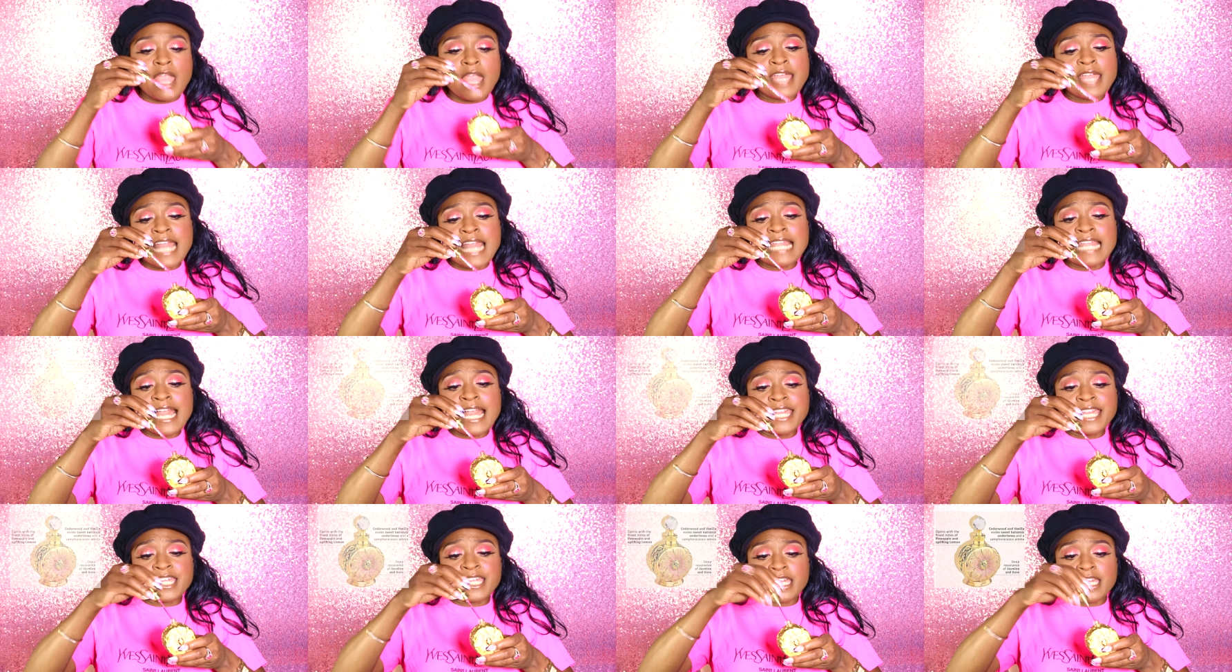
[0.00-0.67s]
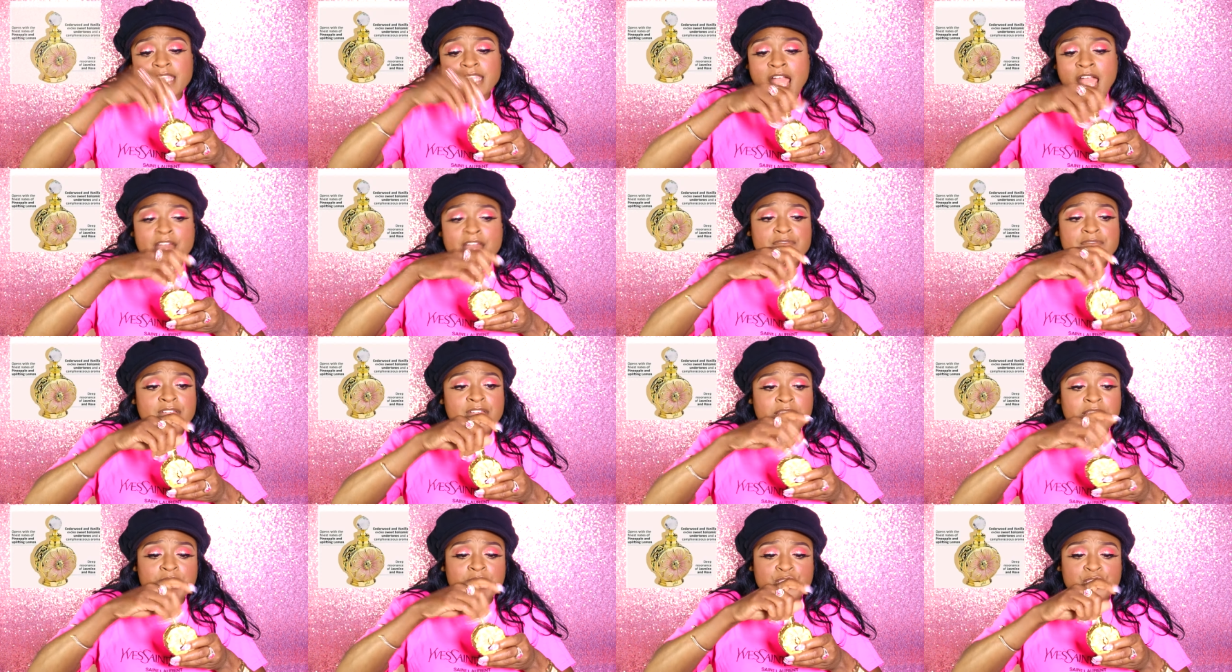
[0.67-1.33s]
And I like it. I
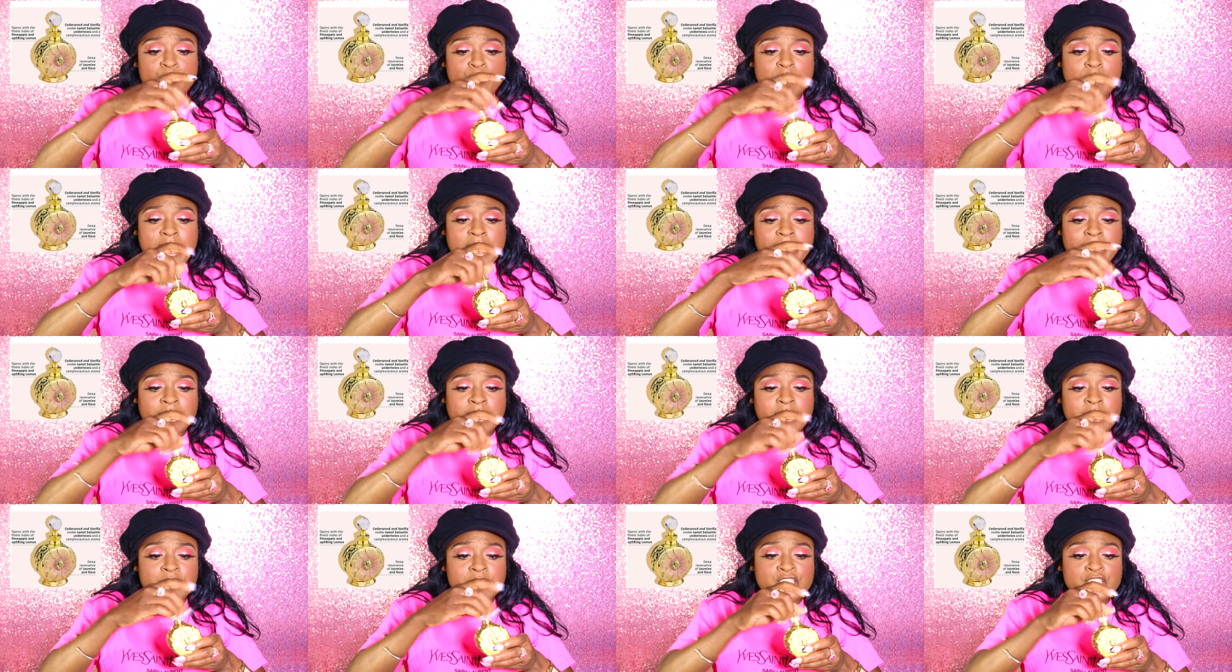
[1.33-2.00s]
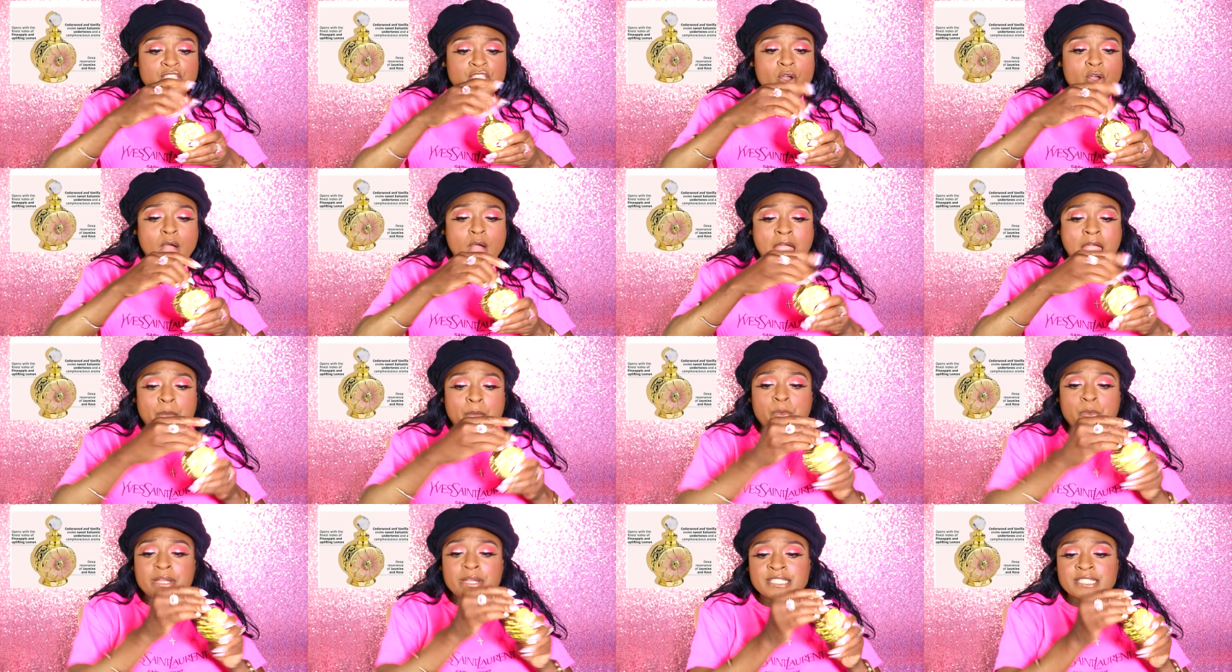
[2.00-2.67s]
really do like it. So
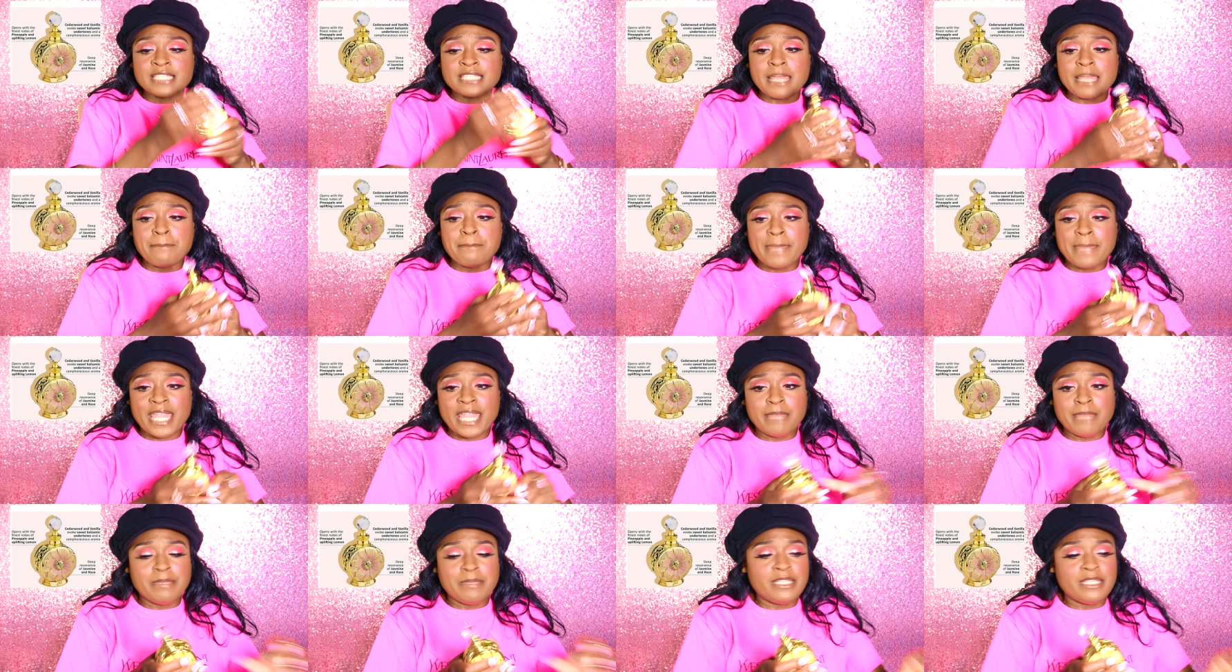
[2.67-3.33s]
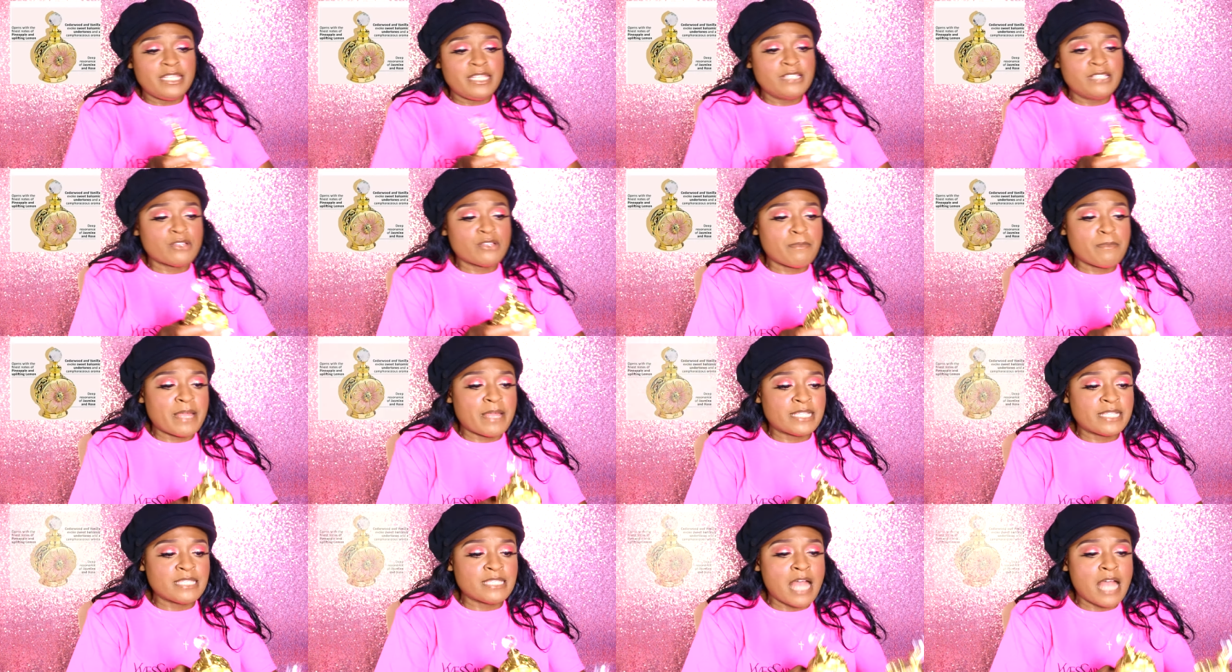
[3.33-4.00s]
I would say maybe these are
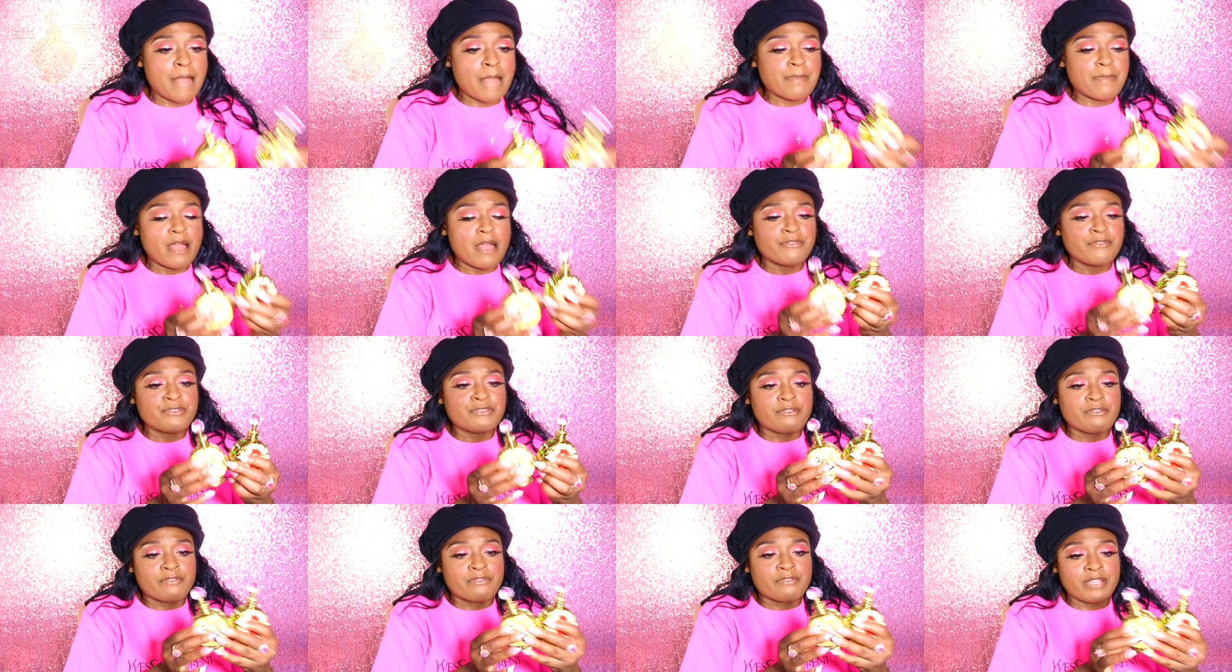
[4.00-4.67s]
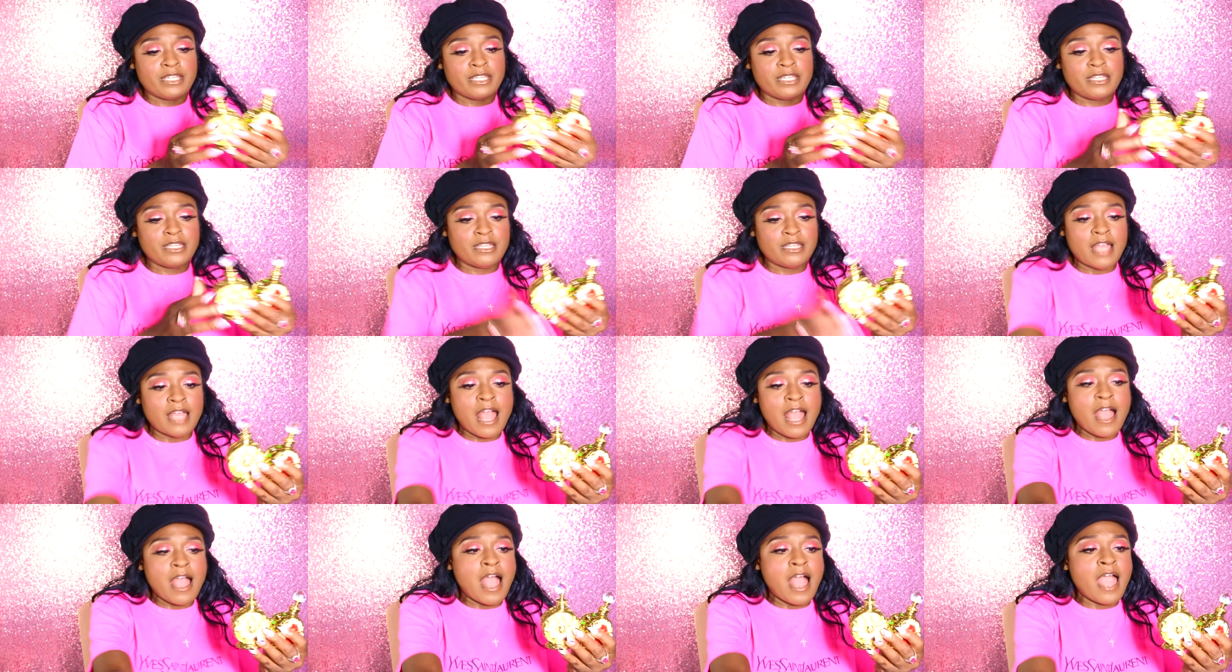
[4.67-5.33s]
my top three.
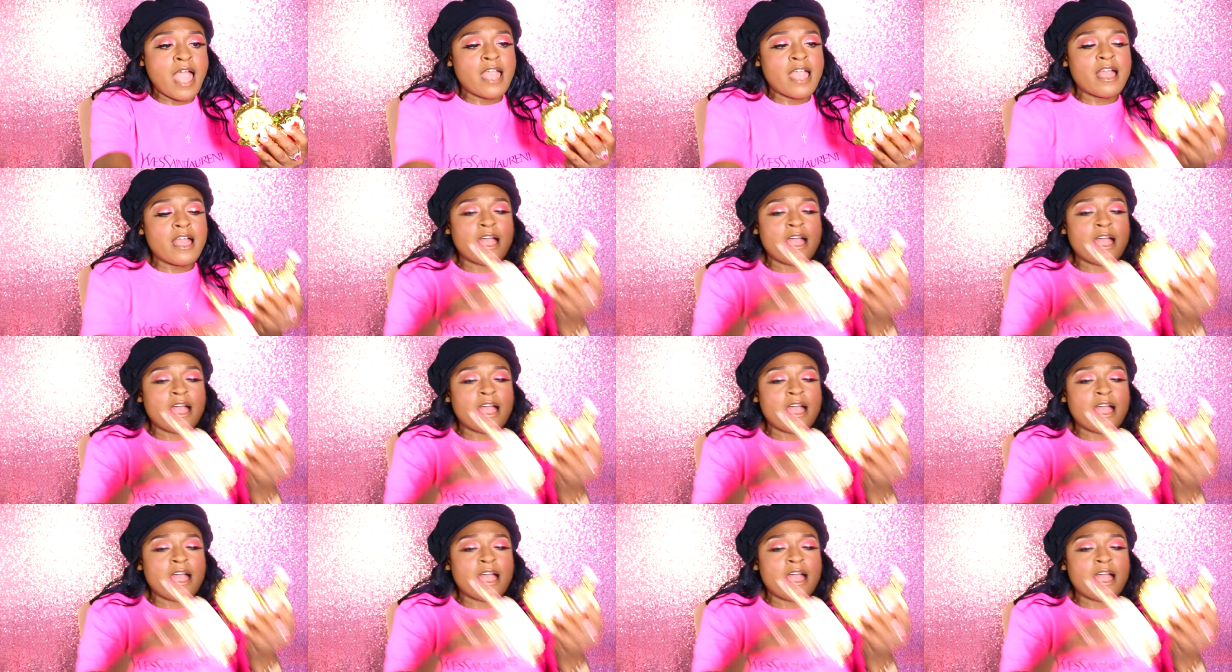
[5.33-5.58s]
I